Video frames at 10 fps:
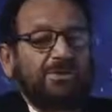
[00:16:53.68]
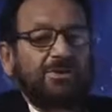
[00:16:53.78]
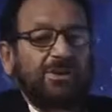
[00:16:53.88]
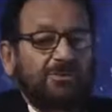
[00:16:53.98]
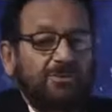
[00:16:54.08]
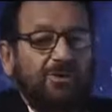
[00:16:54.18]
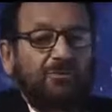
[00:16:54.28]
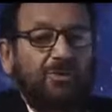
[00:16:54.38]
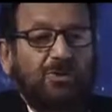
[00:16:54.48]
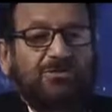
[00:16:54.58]
let go of
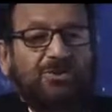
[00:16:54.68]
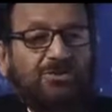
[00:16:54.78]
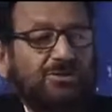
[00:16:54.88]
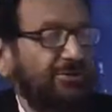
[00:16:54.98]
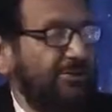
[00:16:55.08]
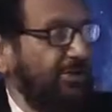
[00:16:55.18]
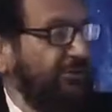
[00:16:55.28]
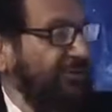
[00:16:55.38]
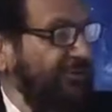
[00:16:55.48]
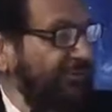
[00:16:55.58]
all of Satyajit
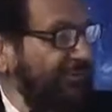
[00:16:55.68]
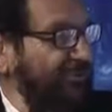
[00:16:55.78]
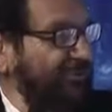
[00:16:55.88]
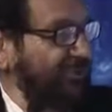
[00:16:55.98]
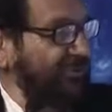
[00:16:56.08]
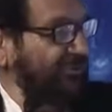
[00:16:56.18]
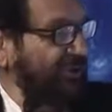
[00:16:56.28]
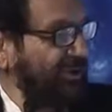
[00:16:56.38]
Ray's films?